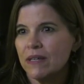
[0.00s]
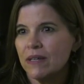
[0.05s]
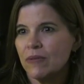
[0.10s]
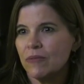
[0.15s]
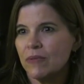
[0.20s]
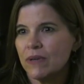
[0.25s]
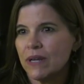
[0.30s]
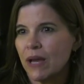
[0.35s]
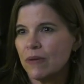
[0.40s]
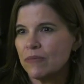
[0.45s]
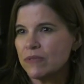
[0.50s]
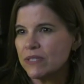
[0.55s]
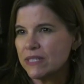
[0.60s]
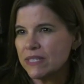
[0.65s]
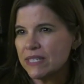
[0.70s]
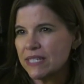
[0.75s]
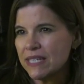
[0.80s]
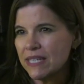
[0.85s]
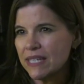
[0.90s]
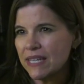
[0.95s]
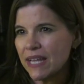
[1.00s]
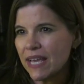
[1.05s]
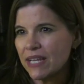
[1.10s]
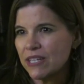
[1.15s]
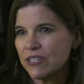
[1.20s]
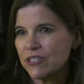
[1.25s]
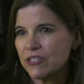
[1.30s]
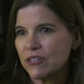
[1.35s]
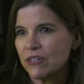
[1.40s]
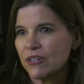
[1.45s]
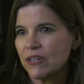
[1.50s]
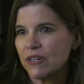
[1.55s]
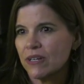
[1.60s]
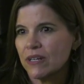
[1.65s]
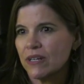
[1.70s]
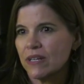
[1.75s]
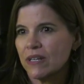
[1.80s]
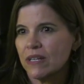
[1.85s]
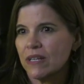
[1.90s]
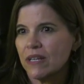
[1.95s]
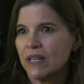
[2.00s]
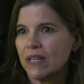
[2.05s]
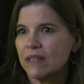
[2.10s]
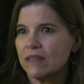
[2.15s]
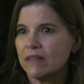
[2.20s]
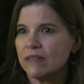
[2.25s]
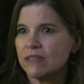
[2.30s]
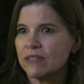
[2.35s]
when I was a teenager and